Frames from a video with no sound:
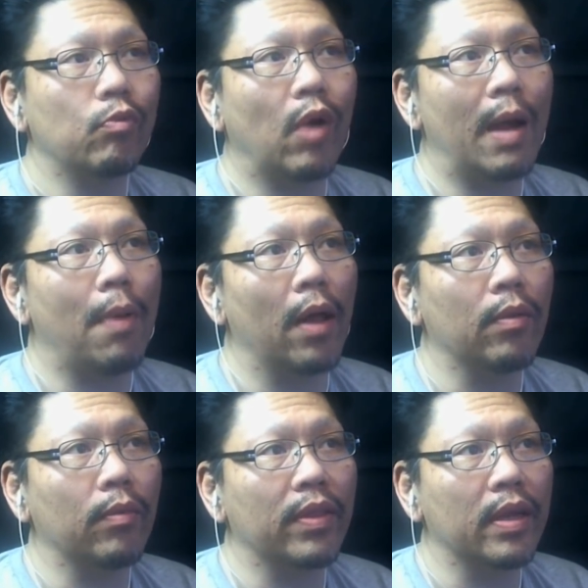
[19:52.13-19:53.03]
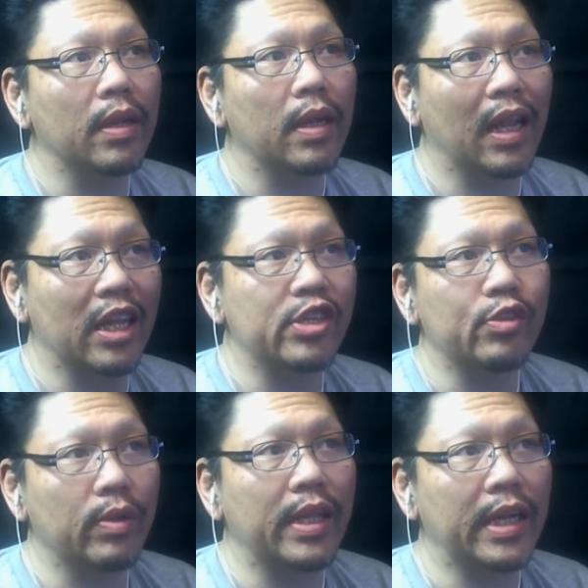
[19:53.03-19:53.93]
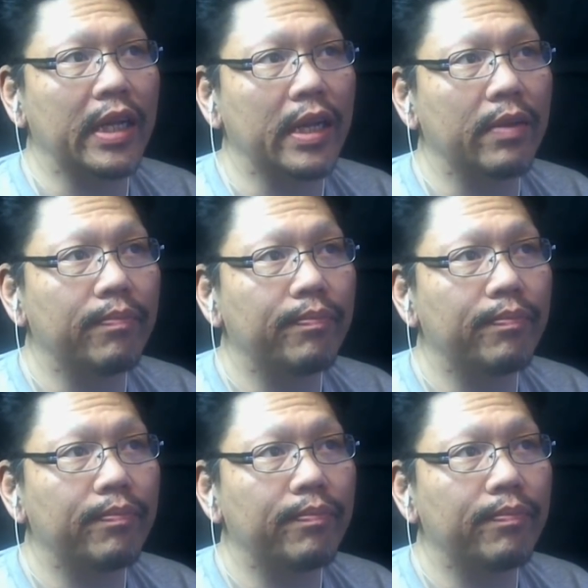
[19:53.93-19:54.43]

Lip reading: Why bother with it unless you really need it?